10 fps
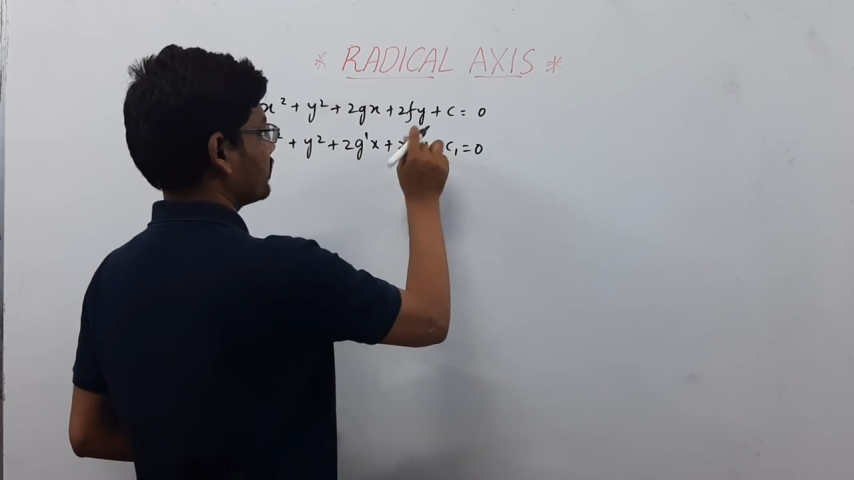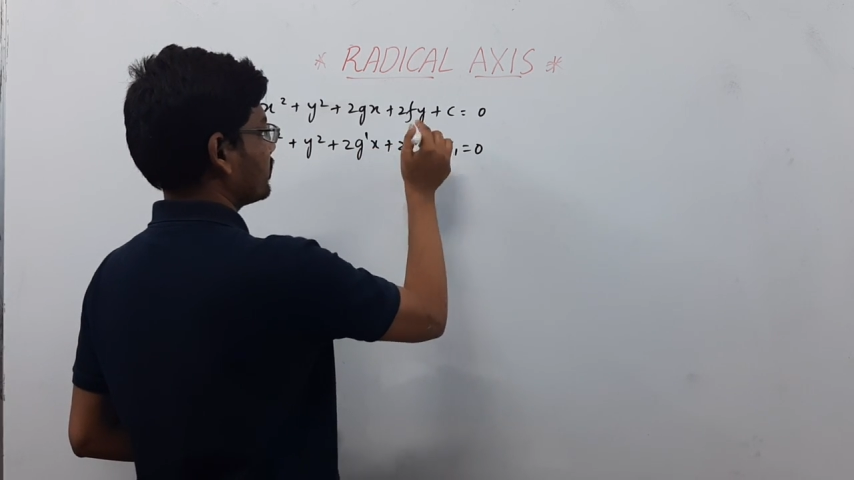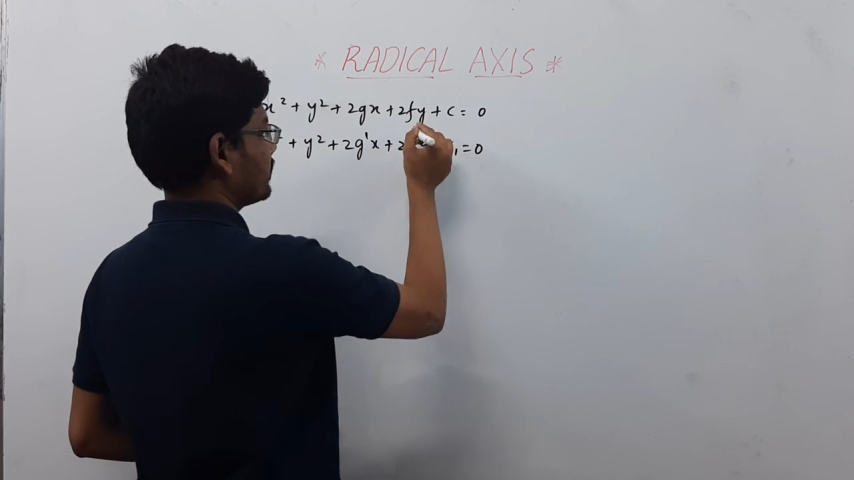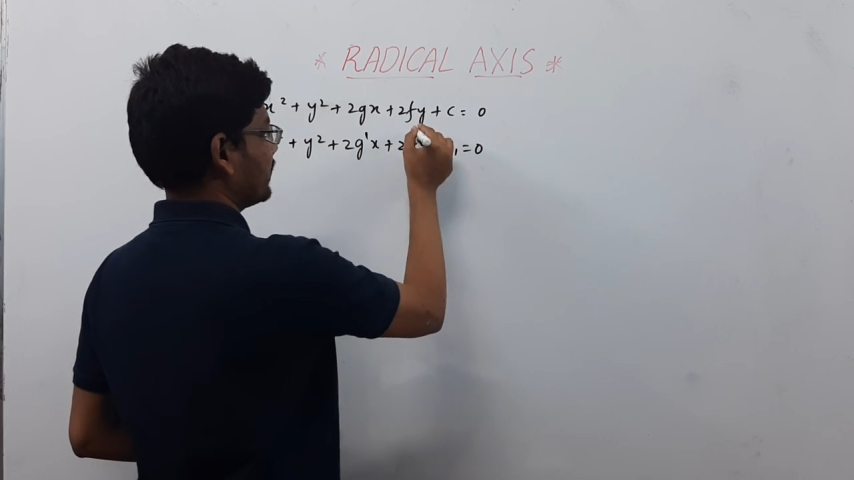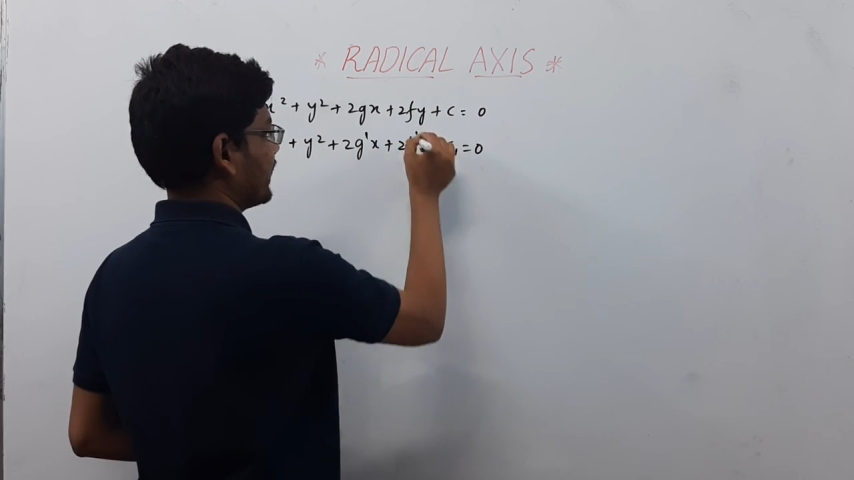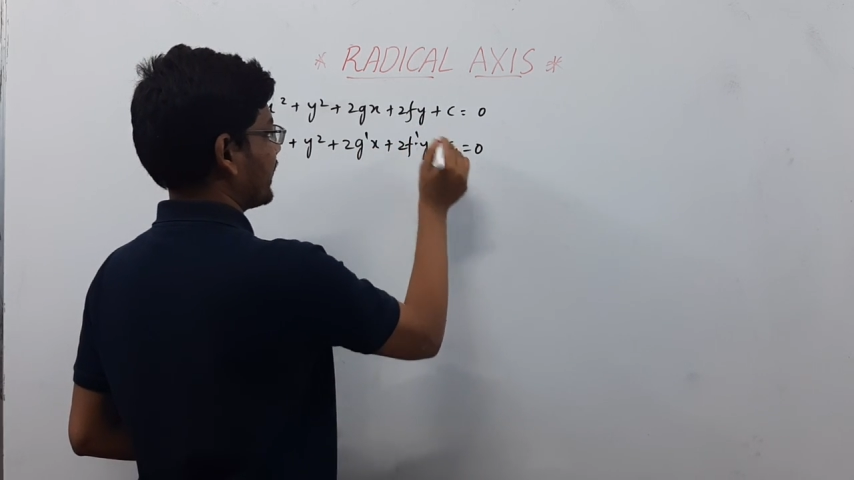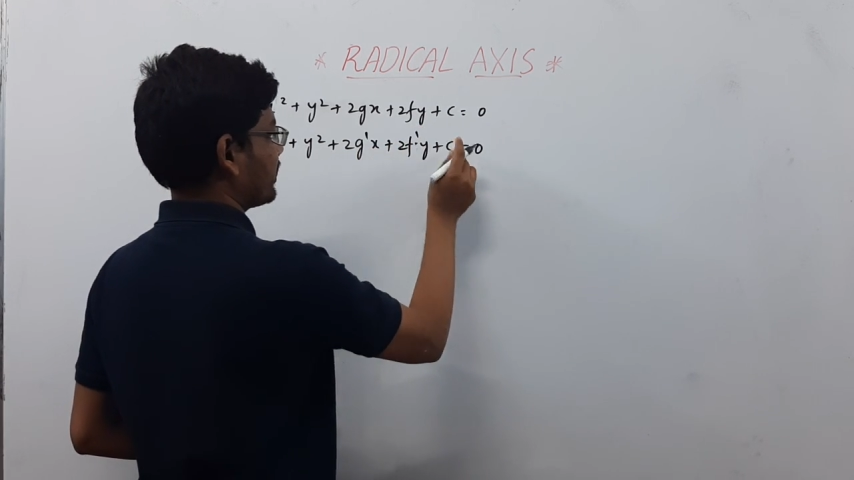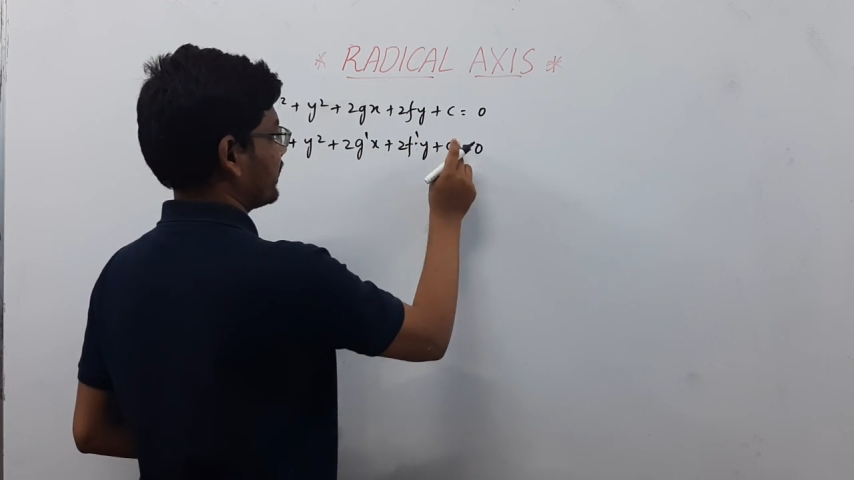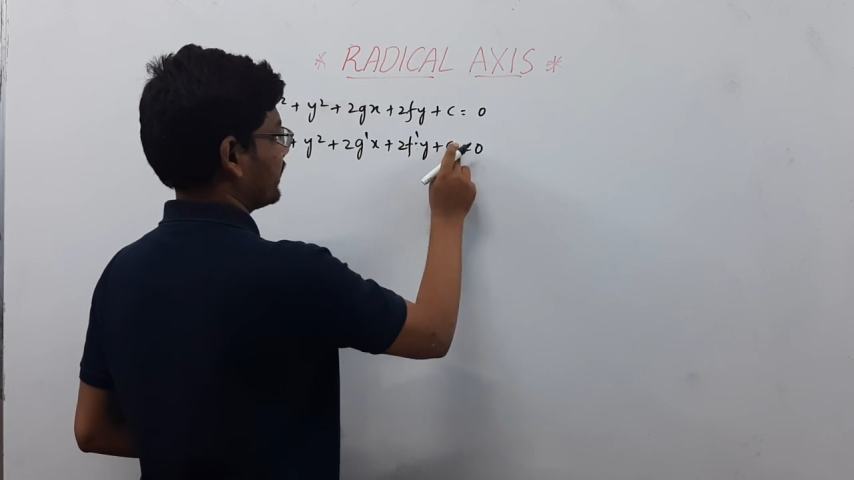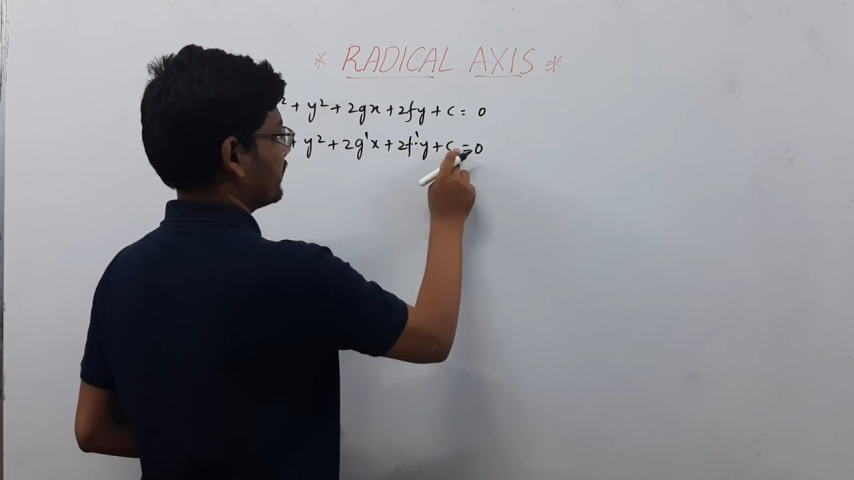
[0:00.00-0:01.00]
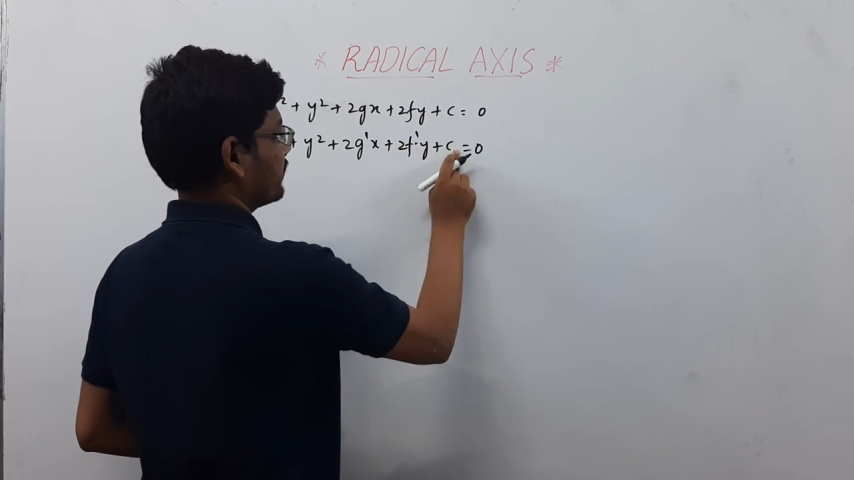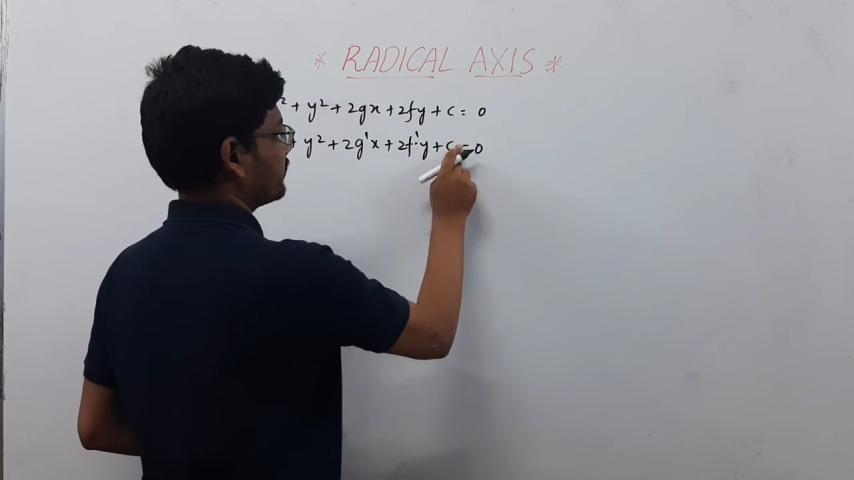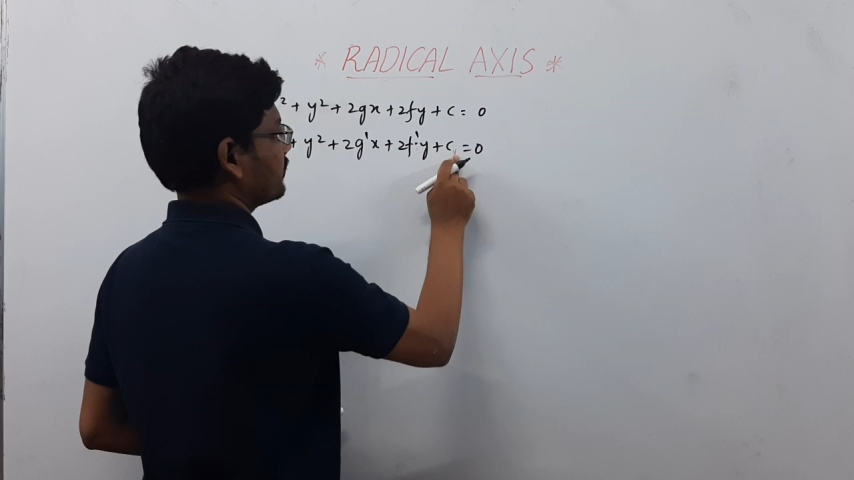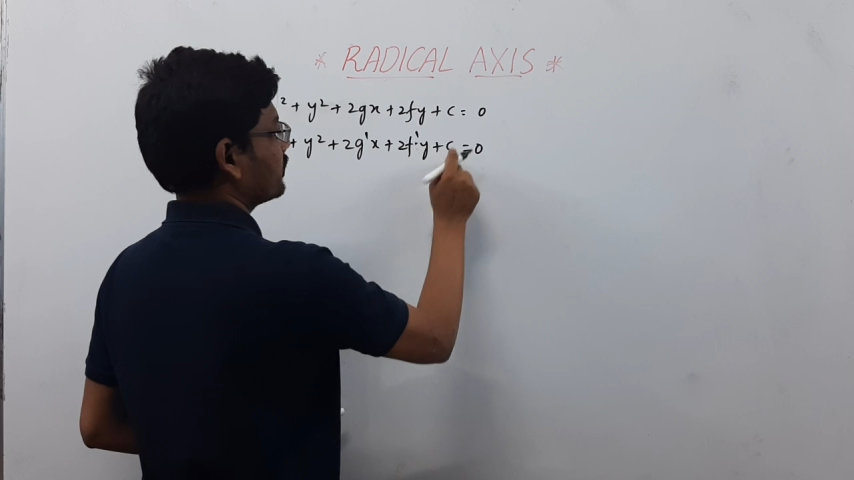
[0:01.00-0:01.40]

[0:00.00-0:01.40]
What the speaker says: c dash here